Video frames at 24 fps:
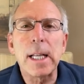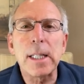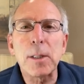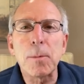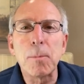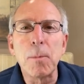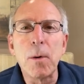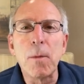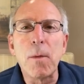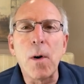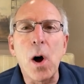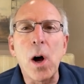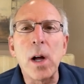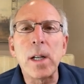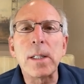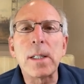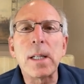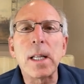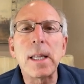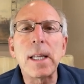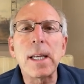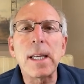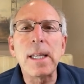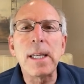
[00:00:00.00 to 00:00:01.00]
move on to
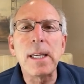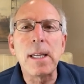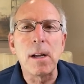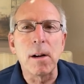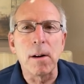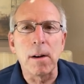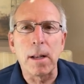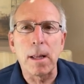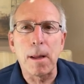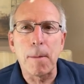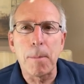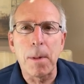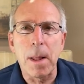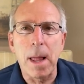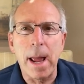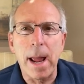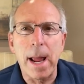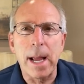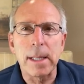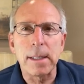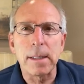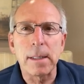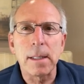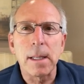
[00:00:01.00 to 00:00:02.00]
the yearly
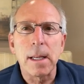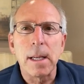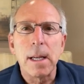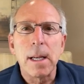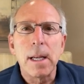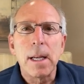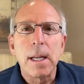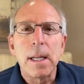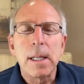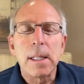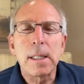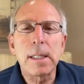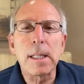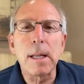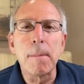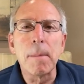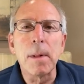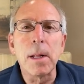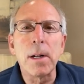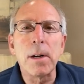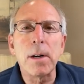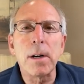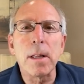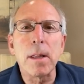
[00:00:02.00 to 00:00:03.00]
plans.
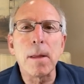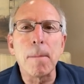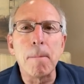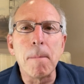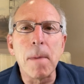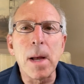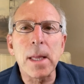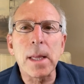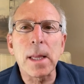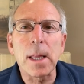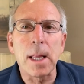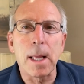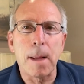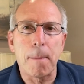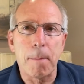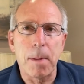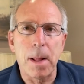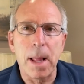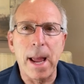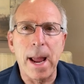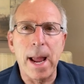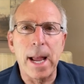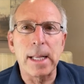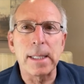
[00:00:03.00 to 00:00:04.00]
Similar to the monthly
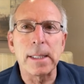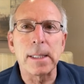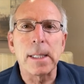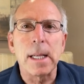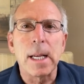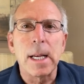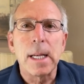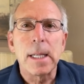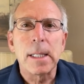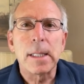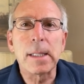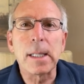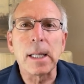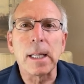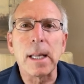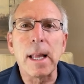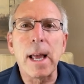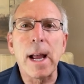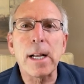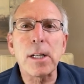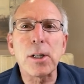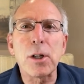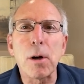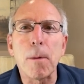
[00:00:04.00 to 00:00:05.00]
plans,
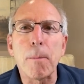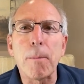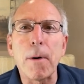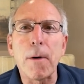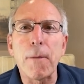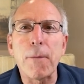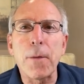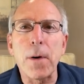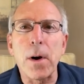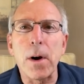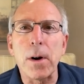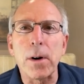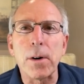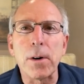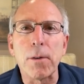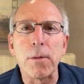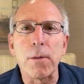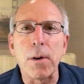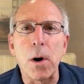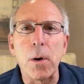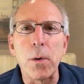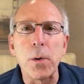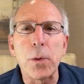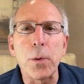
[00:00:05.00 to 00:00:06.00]
select your preferred
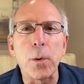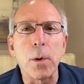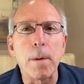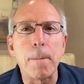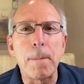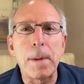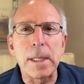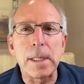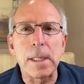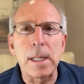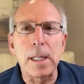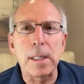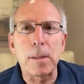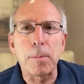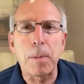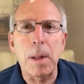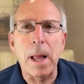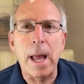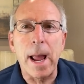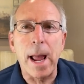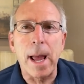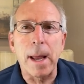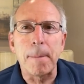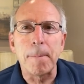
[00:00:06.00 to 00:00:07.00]
growth or business
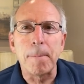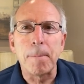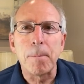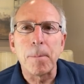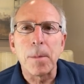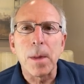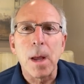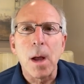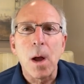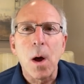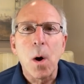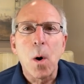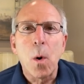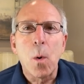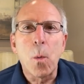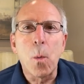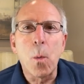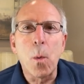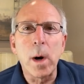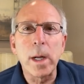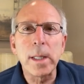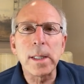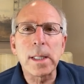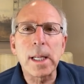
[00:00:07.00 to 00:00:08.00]
plan.
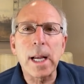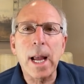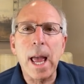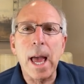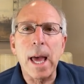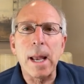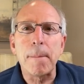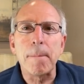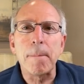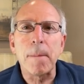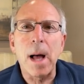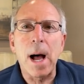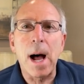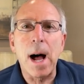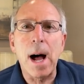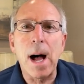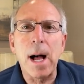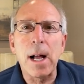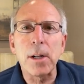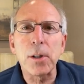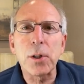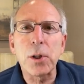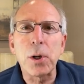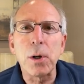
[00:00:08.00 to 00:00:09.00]
Once again,
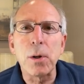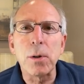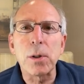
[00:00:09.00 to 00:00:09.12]
I'll choose